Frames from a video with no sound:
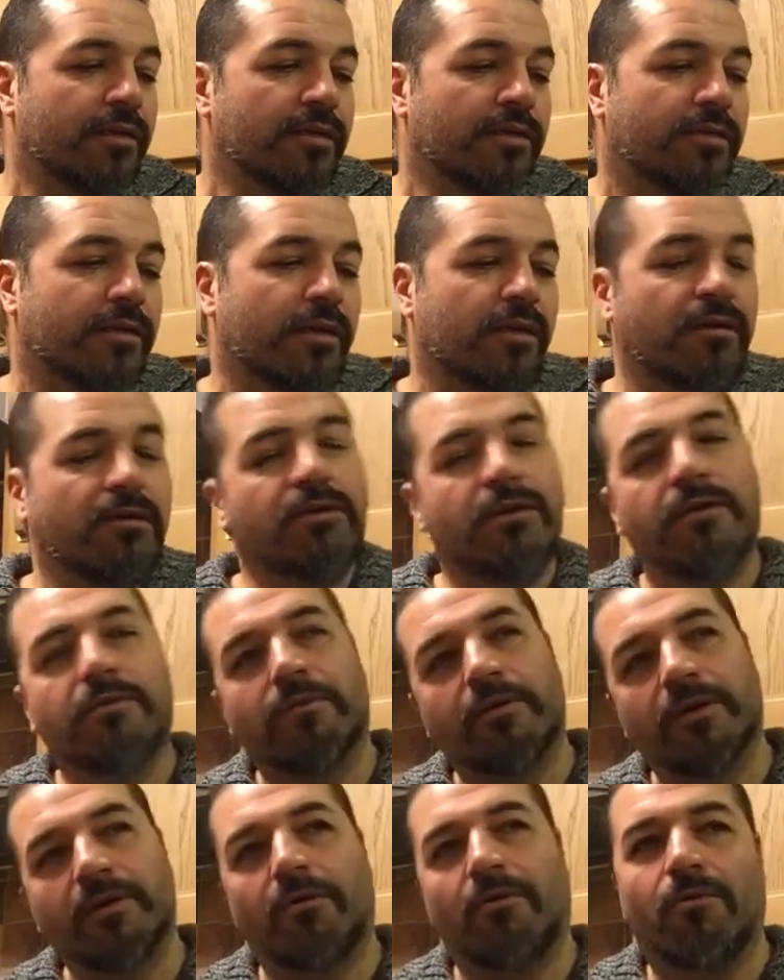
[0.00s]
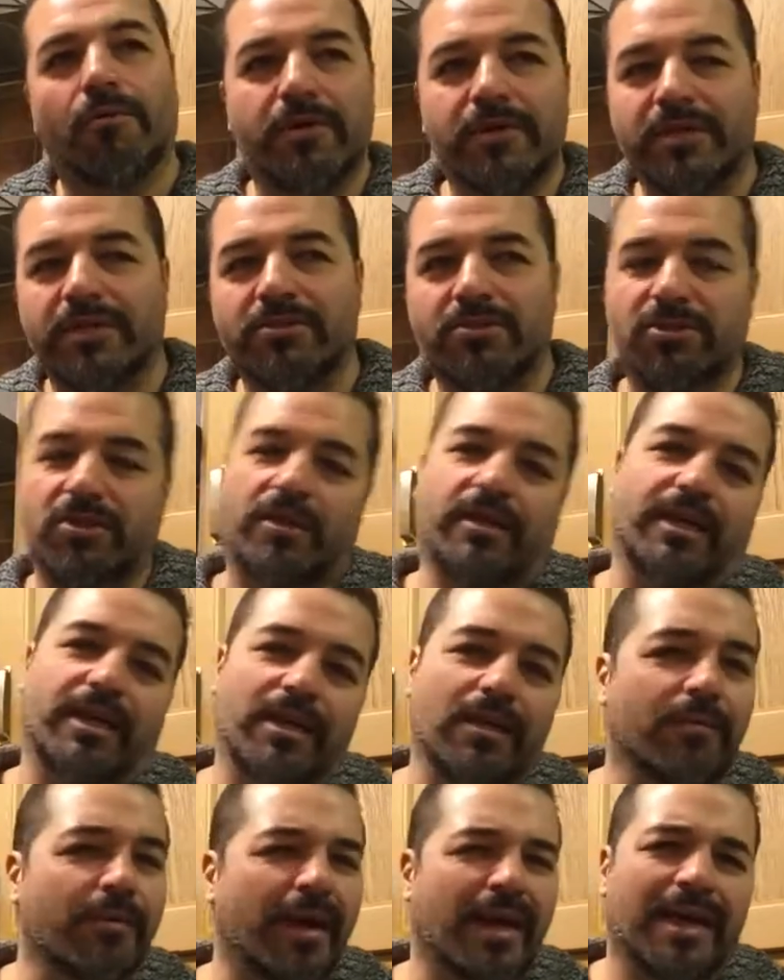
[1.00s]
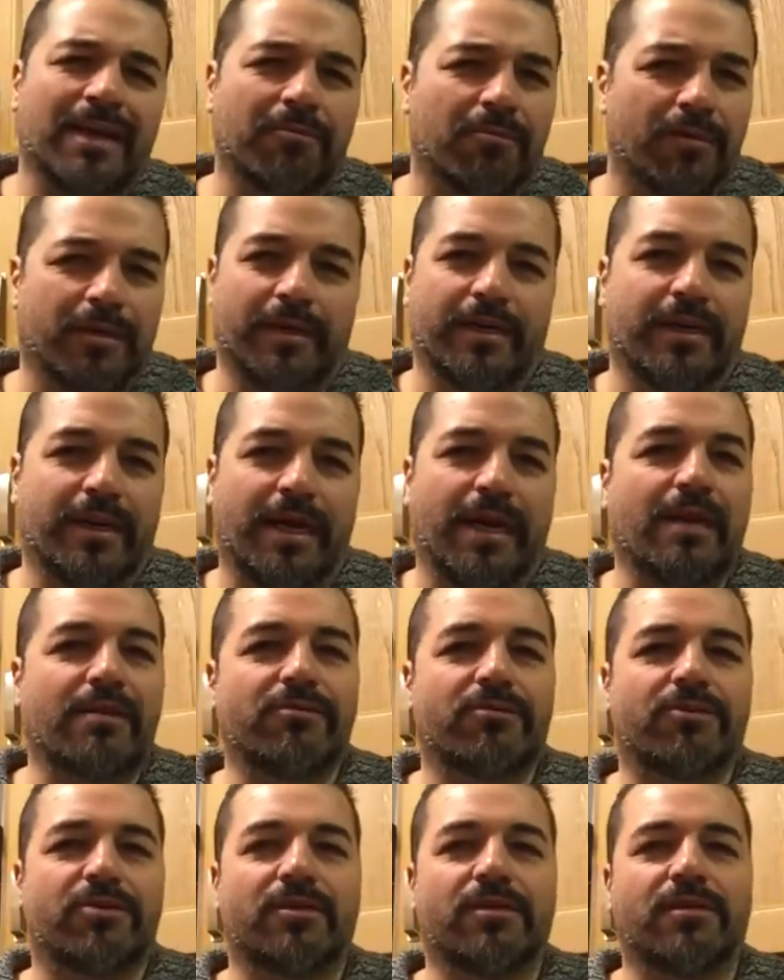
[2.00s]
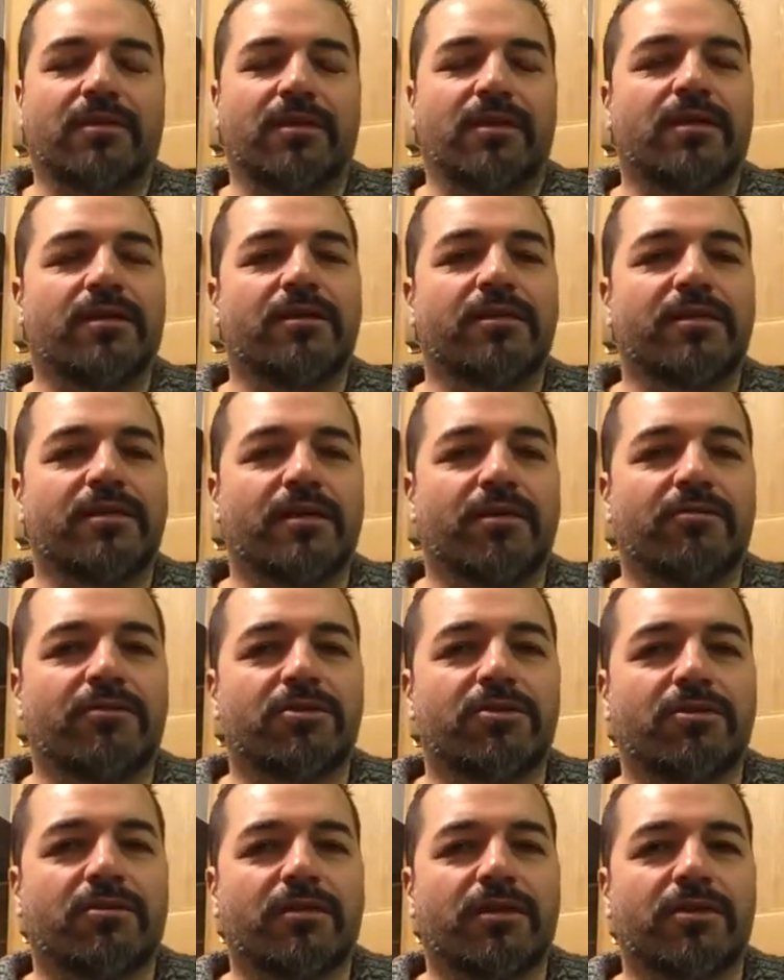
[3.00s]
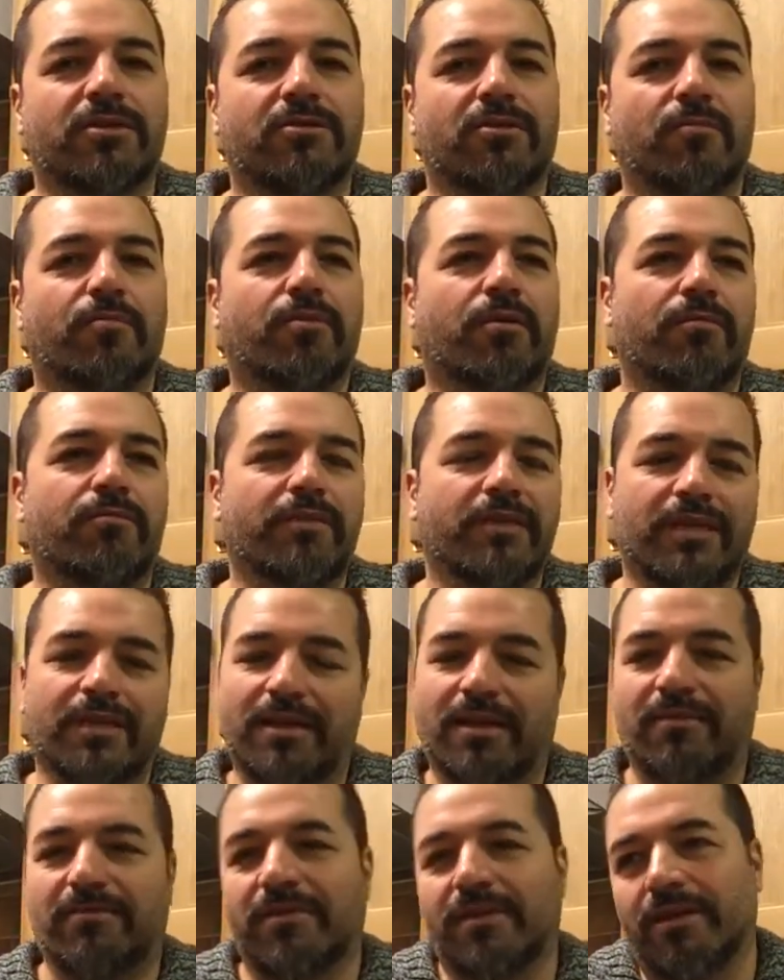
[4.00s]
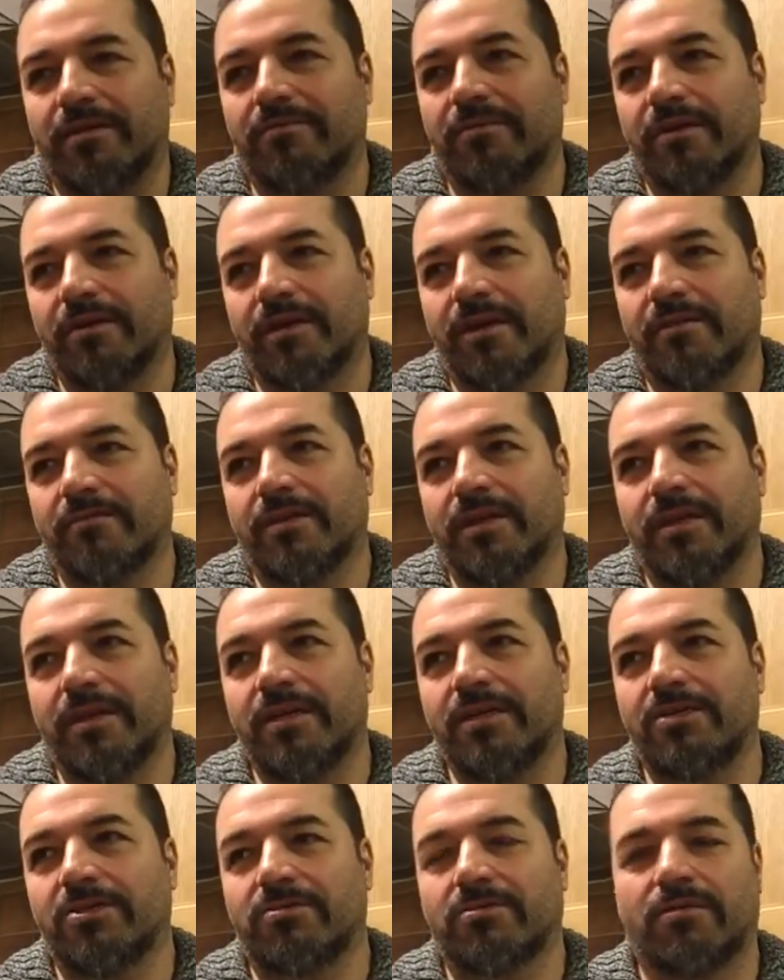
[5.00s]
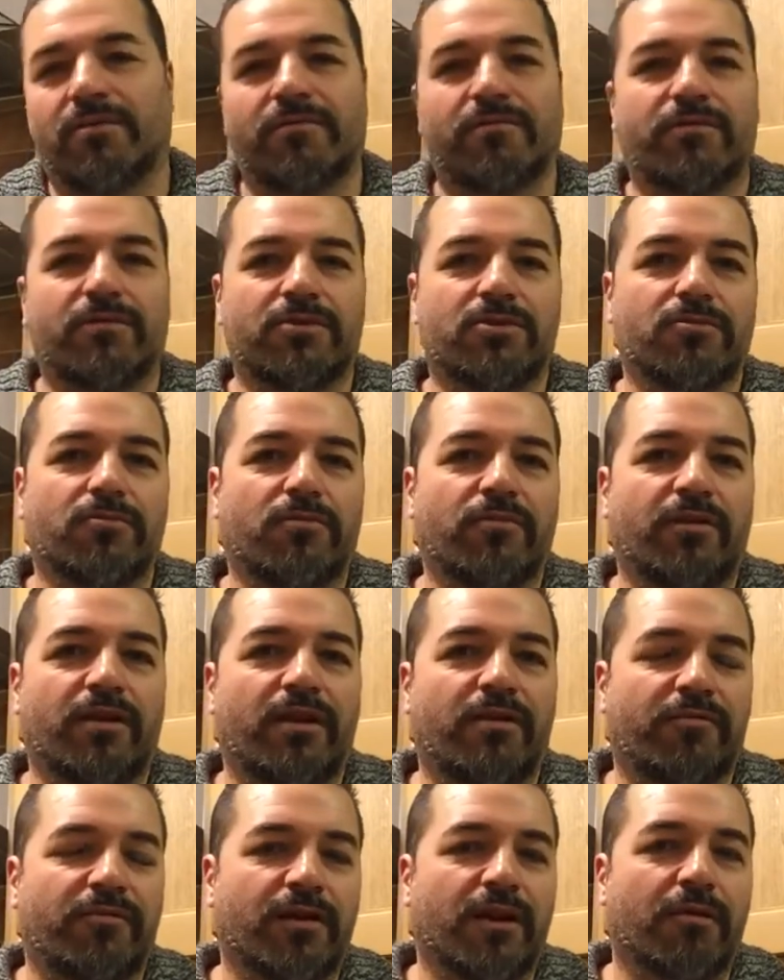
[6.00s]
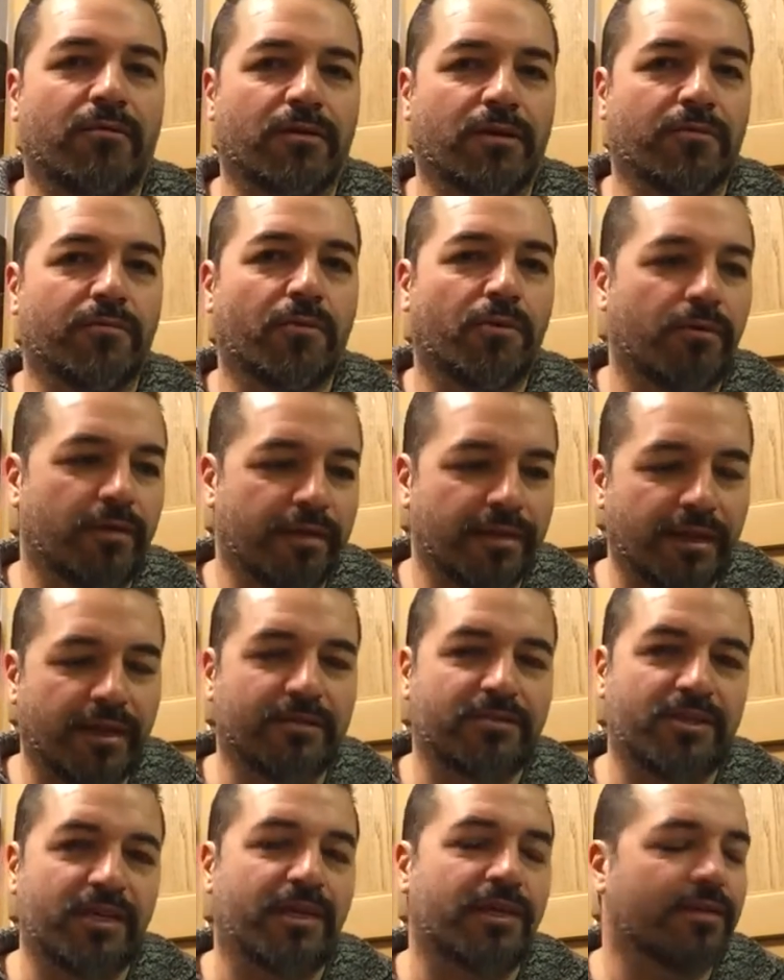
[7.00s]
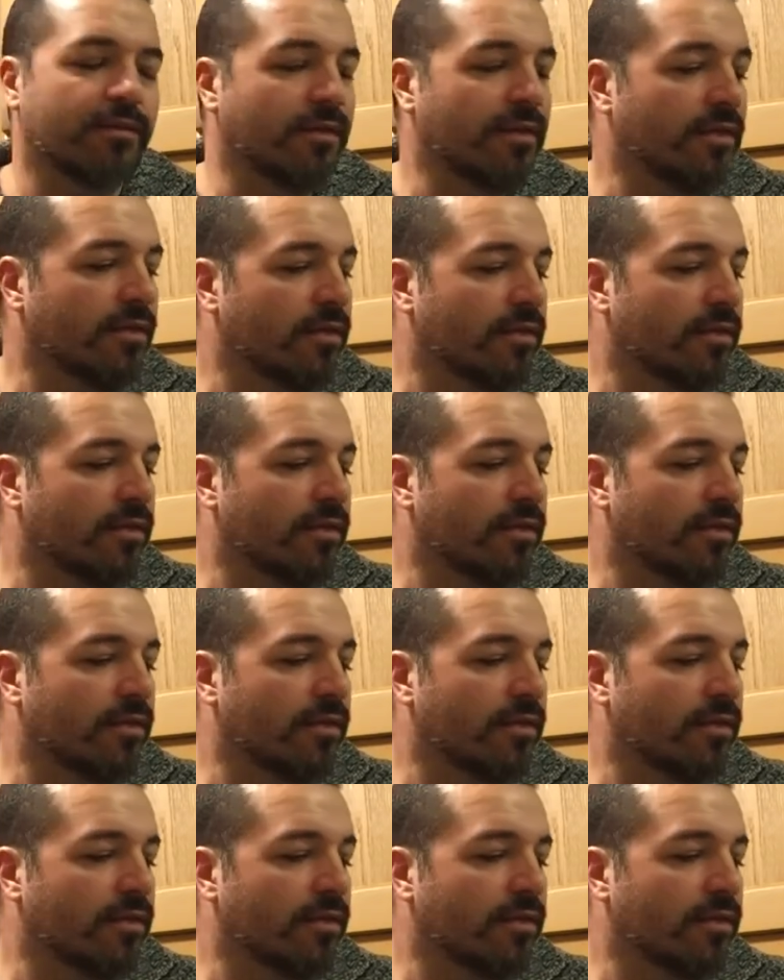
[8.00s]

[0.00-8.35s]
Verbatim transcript: So we're not always inside anyway. We're in and out, and uh, you know it's not it's not a problem. We didn't have that. We only had that heater on for sort of half an hour in the morning. That's it.